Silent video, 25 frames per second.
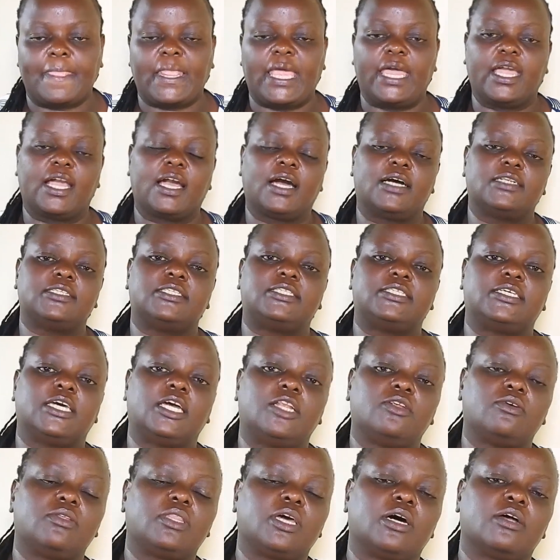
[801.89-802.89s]
I can
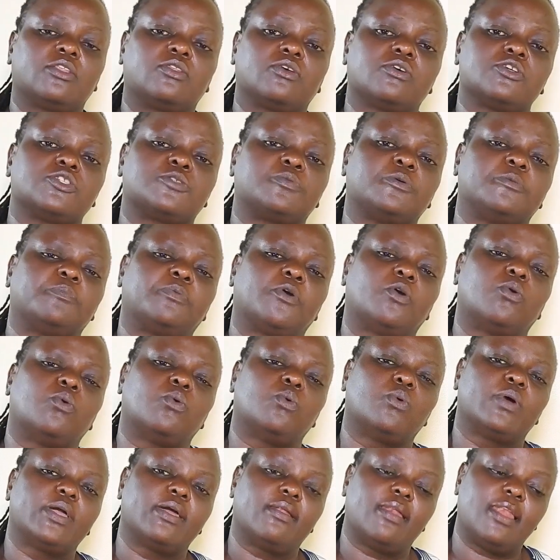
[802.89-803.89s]
tell you there are those people
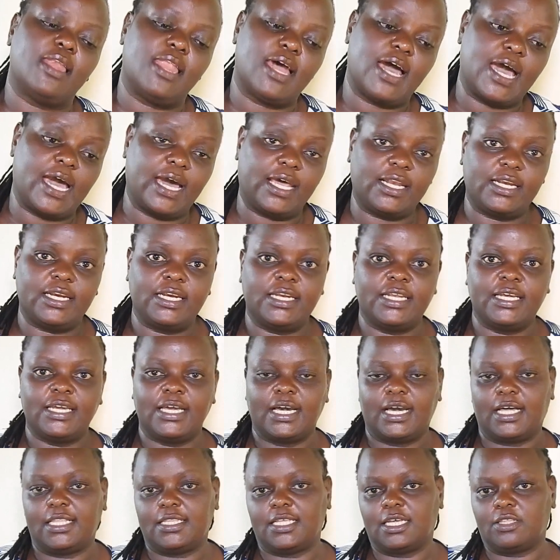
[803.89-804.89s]
who will learn
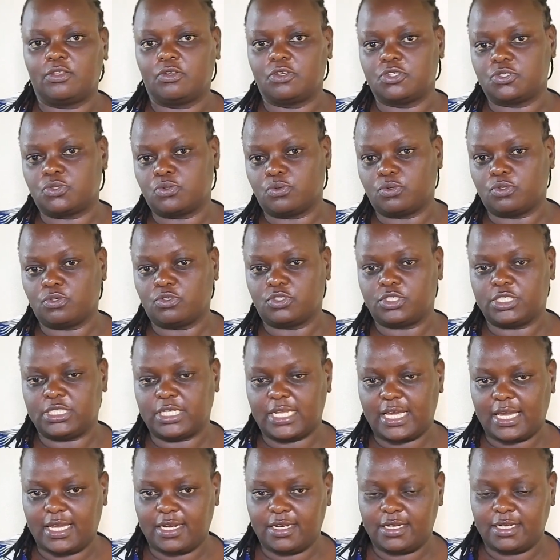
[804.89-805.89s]
and there are those who will
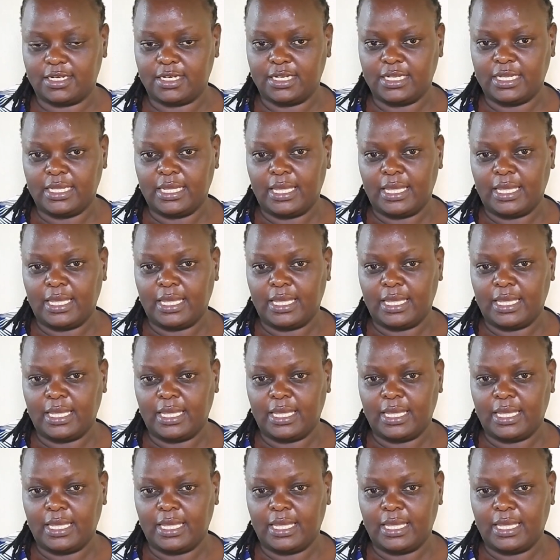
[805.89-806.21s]
not learn.